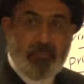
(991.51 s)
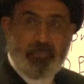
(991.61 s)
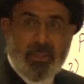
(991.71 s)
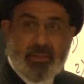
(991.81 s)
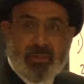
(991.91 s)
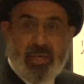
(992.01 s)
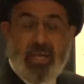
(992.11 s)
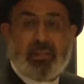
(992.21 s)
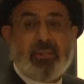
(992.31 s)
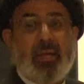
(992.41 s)
But
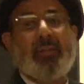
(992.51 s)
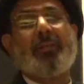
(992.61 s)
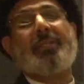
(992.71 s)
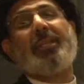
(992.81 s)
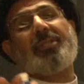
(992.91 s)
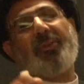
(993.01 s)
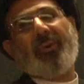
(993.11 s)
Sayyid Sadr says no.